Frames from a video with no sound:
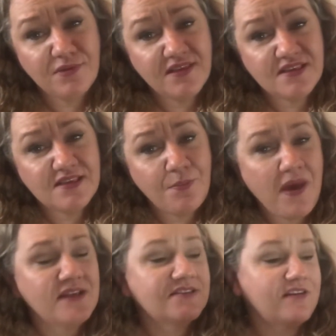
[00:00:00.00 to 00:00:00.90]
But this is the
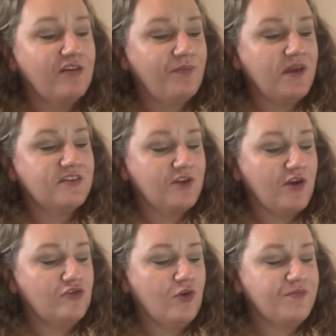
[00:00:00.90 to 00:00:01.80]
pink stuff by
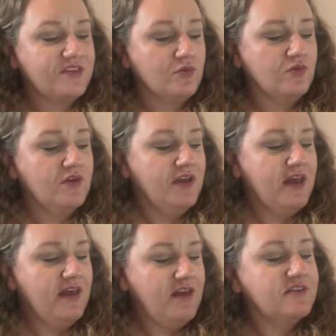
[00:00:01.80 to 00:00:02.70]
Stardrops. So
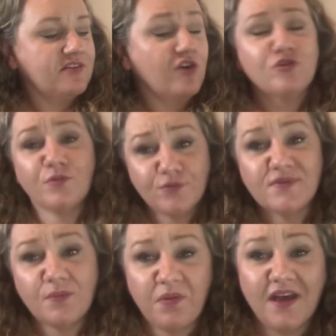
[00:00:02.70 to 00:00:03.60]
Stardrops
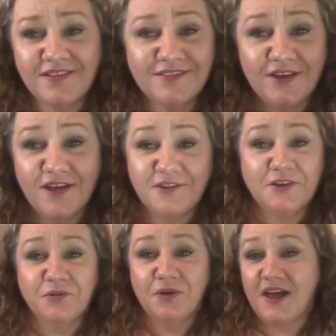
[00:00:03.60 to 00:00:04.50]
was a brand that, you
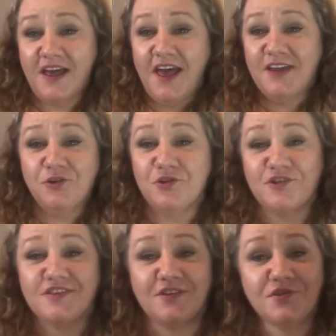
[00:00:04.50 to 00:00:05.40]
know, I knew
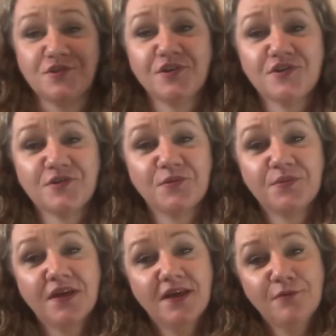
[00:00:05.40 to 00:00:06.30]
just as sugar soap,
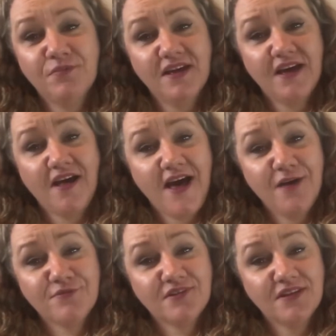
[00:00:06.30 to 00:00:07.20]
but I
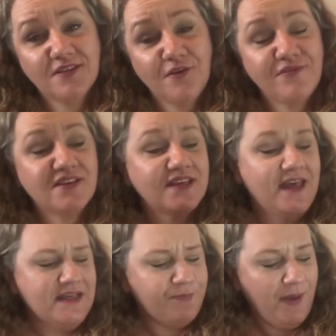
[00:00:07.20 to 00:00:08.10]
absolutely love this.
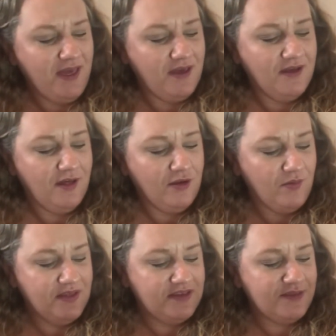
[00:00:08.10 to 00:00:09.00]
It is pink in colour
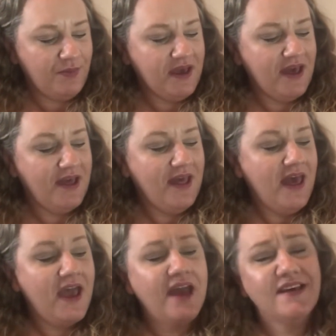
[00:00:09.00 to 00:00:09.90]
when you spray it,
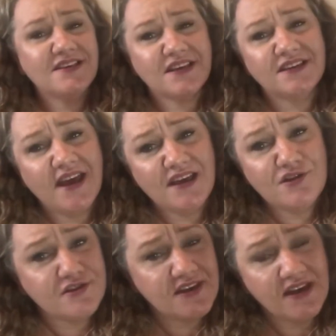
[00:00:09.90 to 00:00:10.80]
and it's a
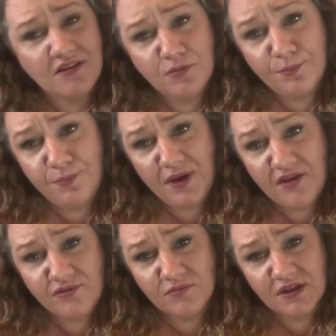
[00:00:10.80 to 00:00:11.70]
nice gentle
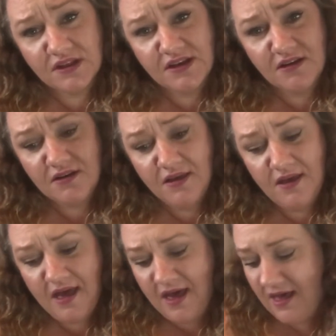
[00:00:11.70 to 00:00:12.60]
bathroom cleaner.
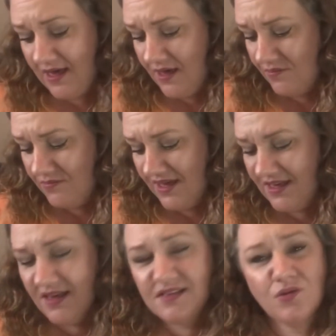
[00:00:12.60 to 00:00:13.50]

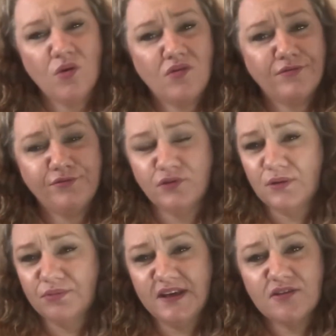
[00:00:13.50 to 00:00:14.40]
It's not full
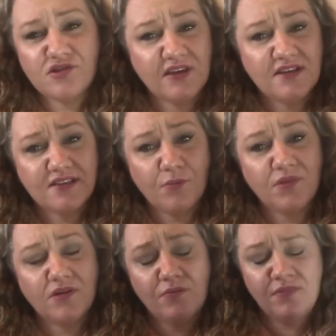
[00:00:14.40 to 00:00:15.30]
of bleach like some
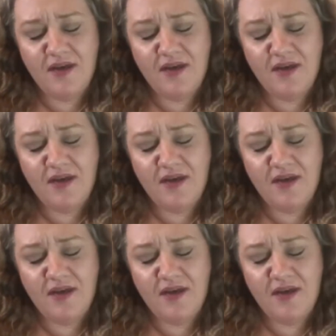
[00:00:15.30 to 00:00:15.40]
of them.